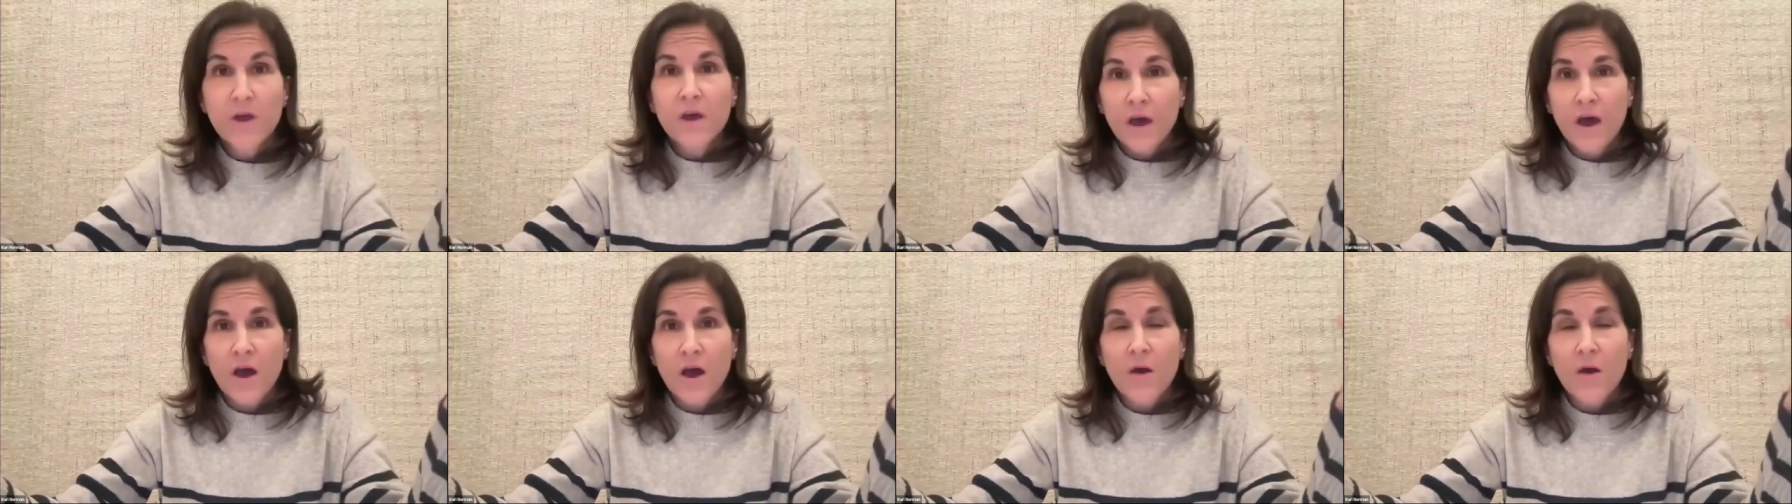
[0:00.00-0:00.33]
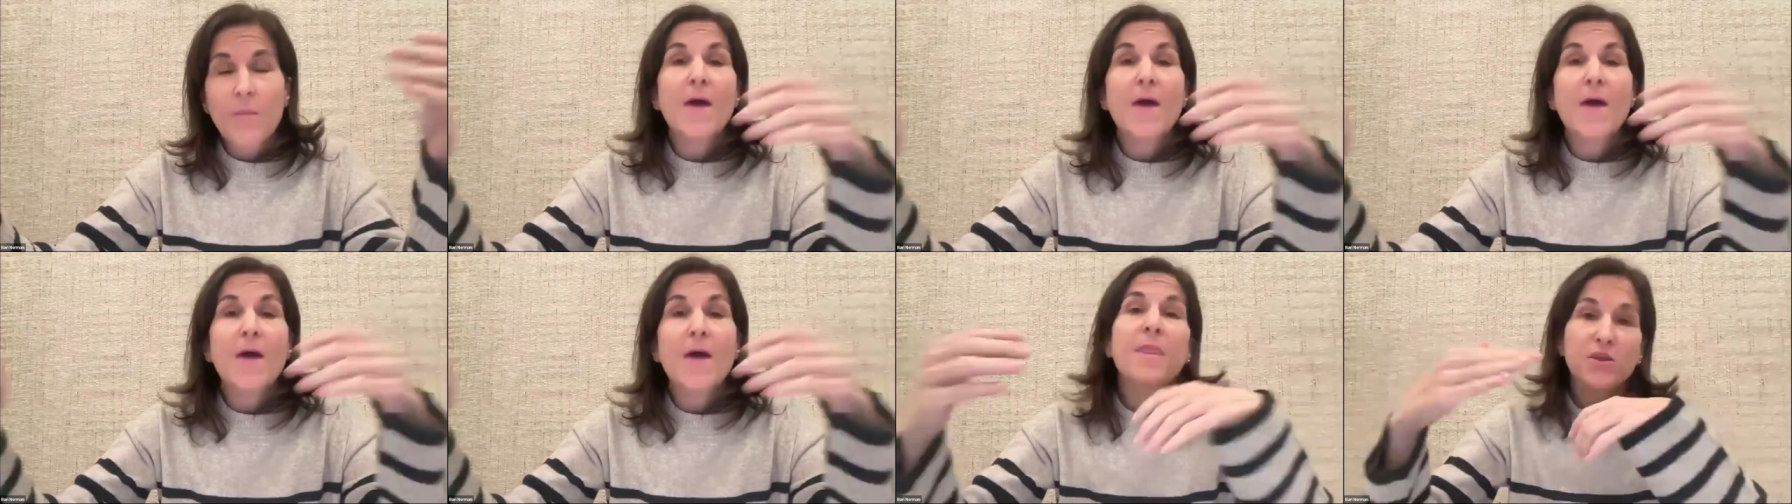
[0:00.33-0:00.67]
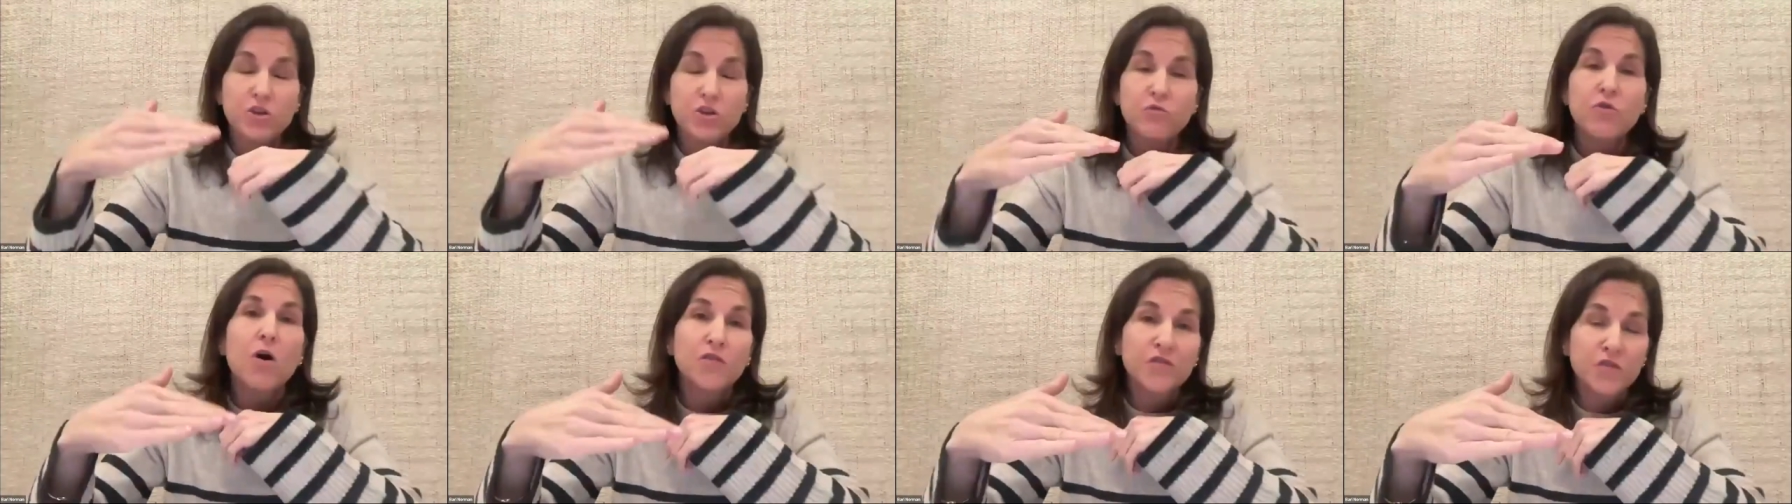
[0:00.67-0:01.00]
And then
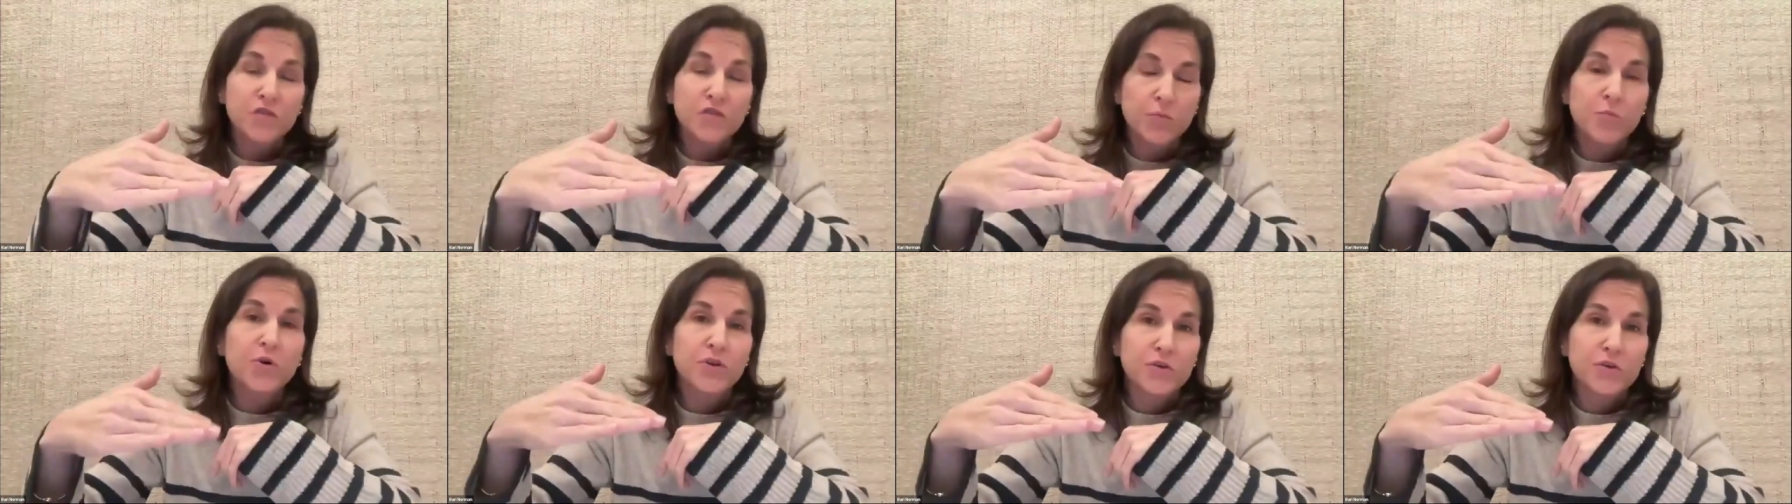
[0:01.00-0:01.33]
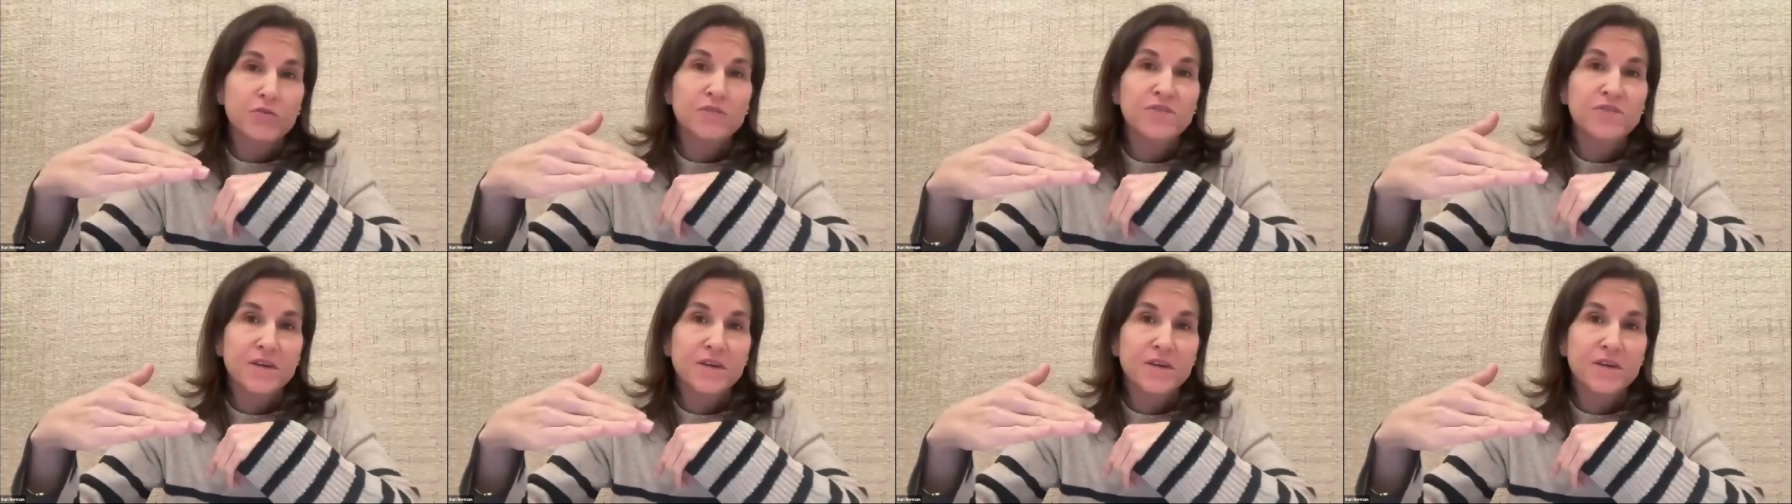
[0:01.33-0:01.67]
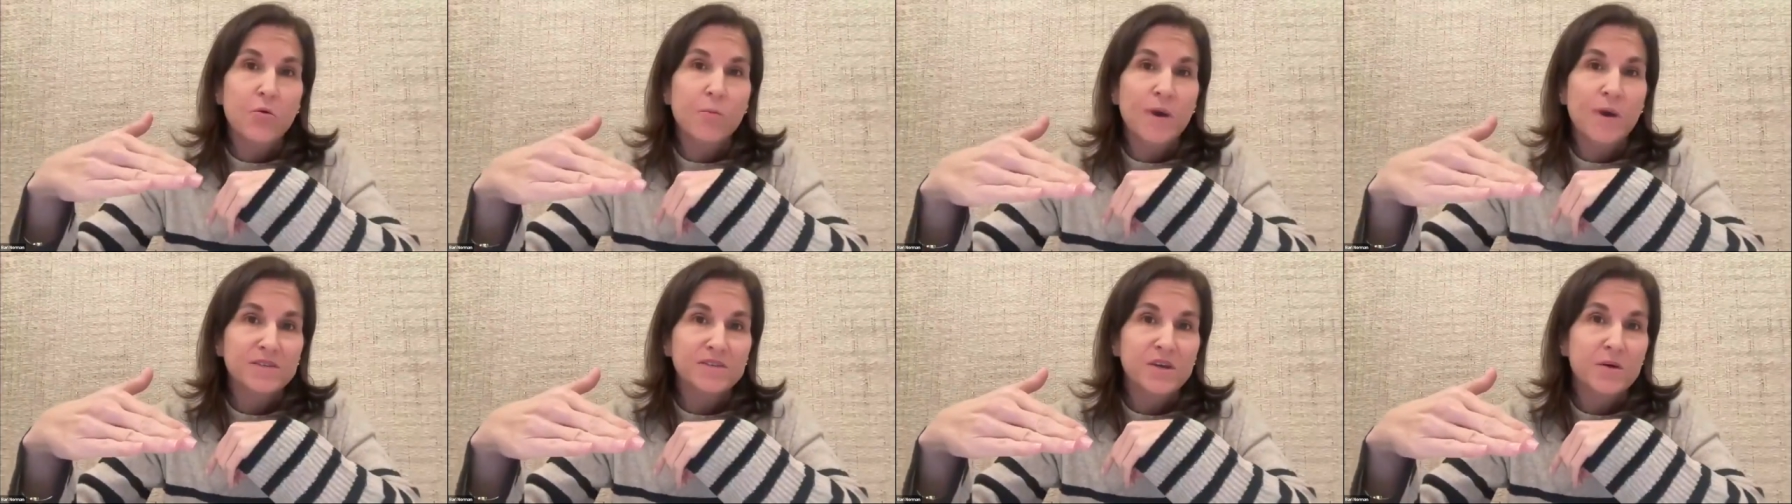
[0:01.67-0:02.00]
you also put your single
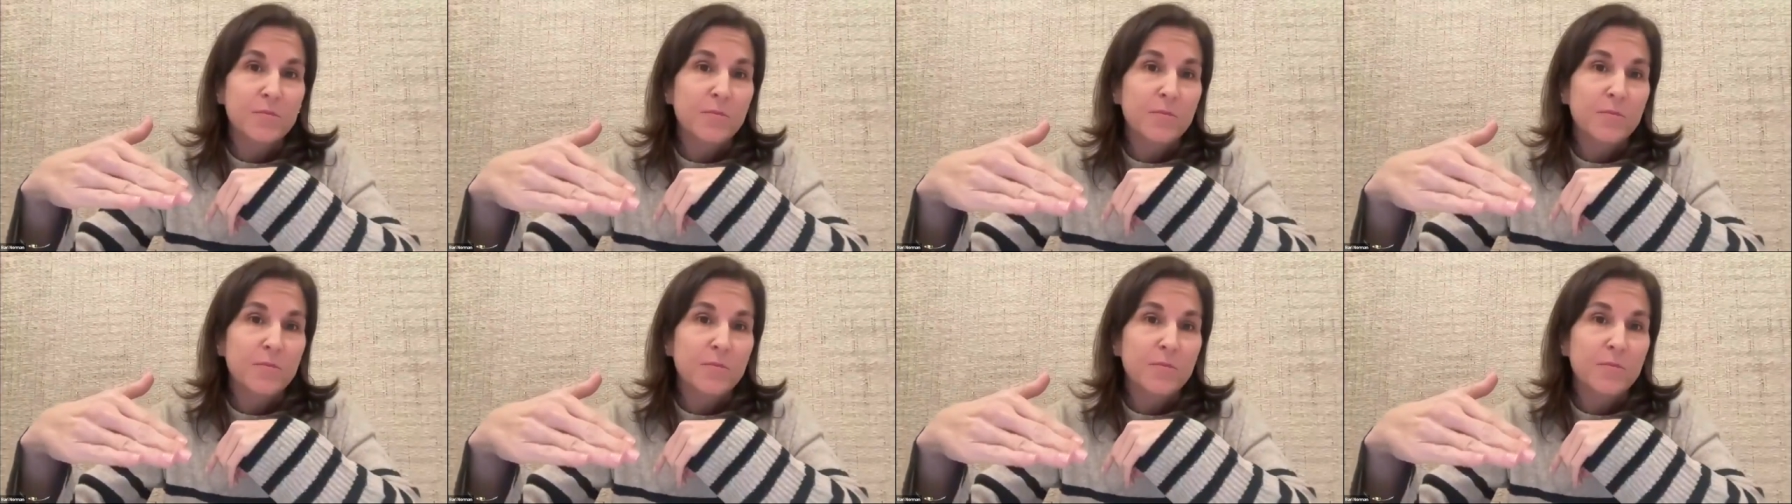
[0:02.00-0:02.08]
best